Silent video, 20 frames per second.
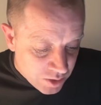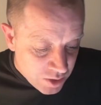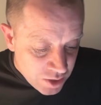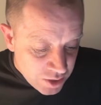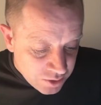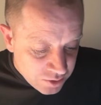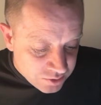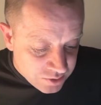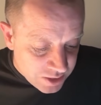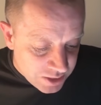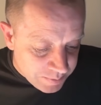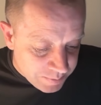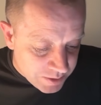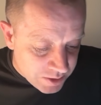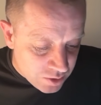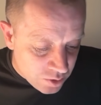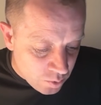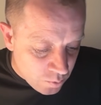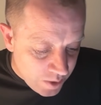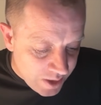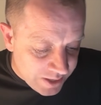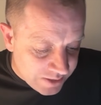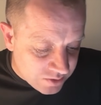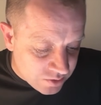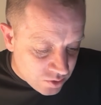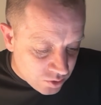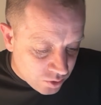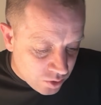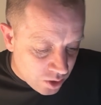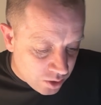Does anybody know why it's
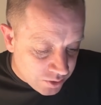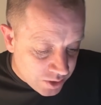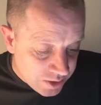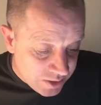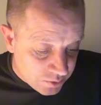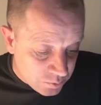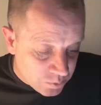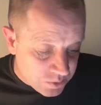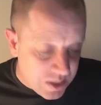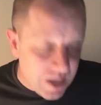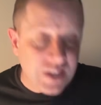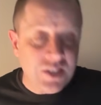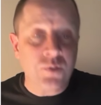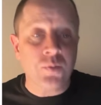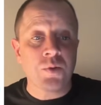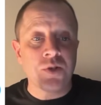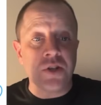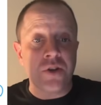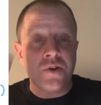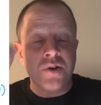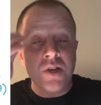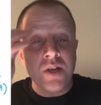called, this was asked one year,